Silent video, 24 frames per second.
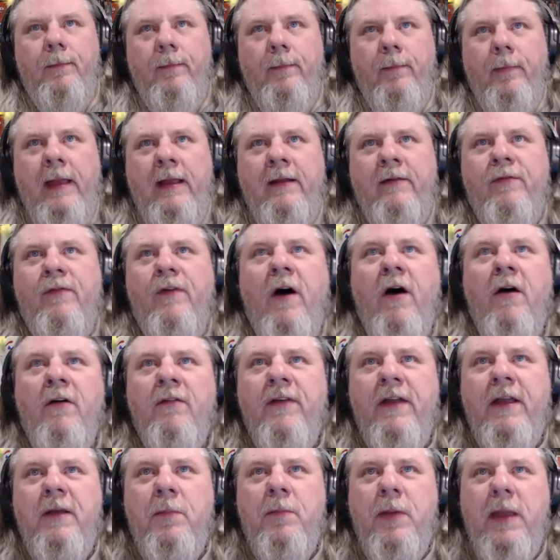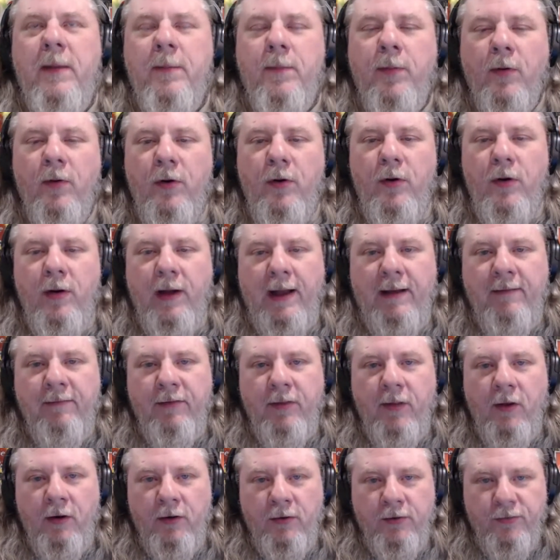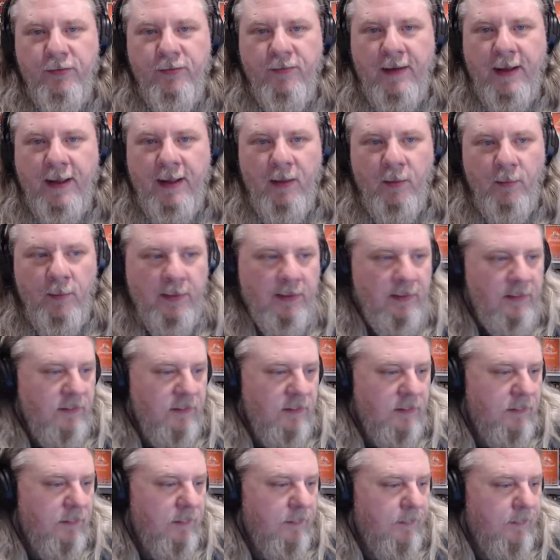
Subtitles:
involving people who have large followings,